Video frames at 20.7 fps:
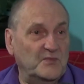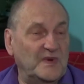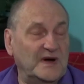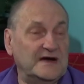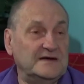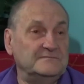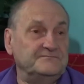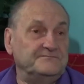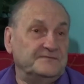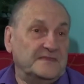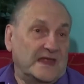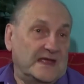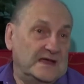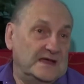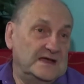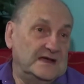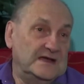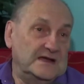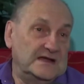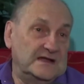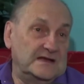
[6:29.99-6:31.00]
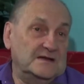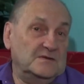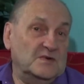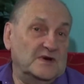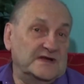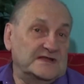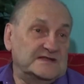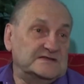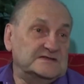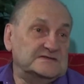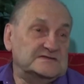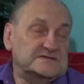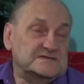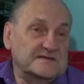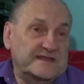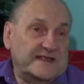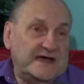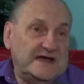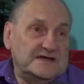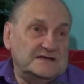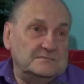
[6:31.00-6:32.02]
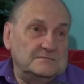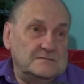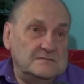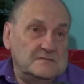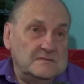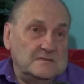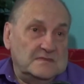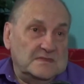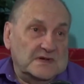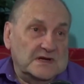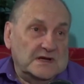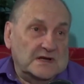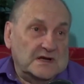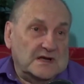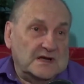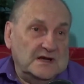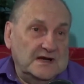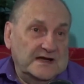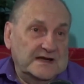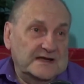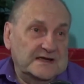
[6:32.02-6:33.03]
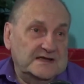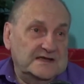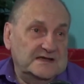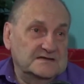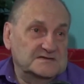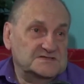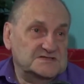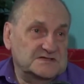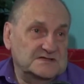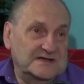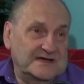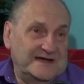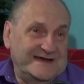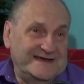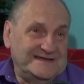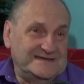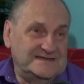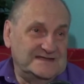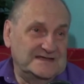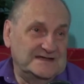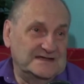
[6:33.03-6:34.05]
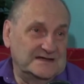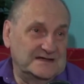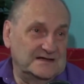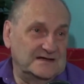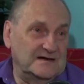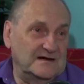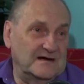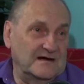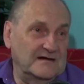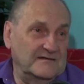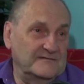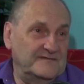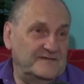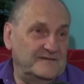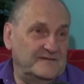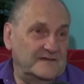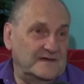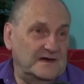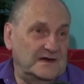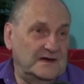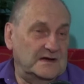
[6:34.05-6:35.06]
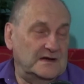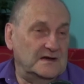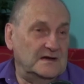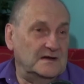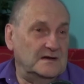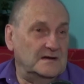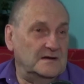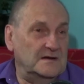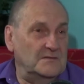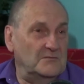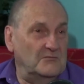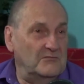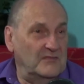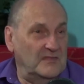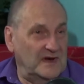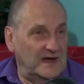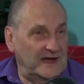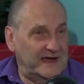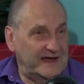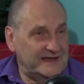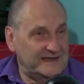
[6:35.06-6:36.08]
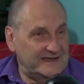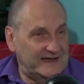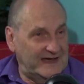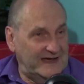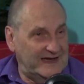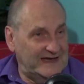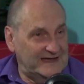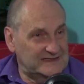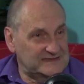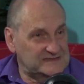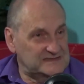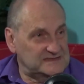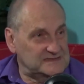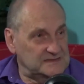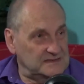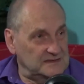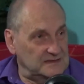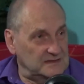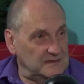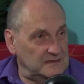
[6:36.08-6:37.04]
But anyway, so that kind of gives you an idea of my dad's